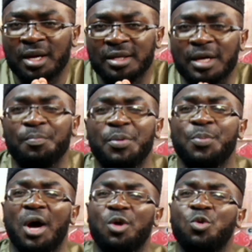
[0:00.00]
Some
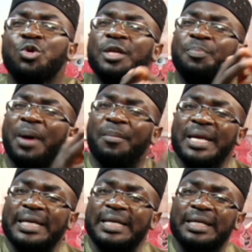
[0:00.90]
people are good in
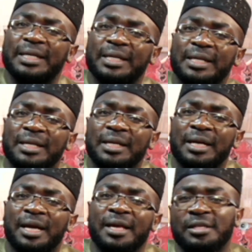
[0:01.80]
public,
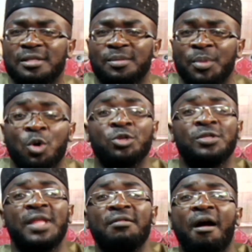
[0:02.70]
yes,
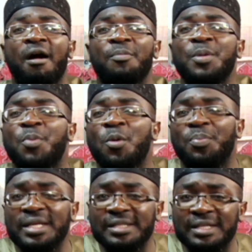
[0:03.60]
because they are people
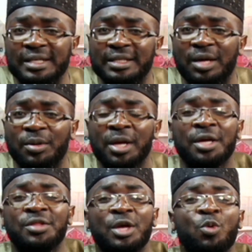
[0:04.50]
pleasing. They,
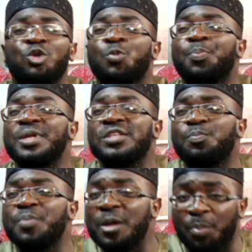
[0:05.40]
they want to please
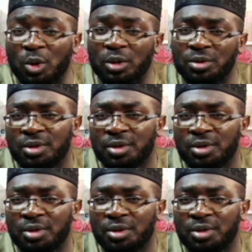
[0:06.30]
people,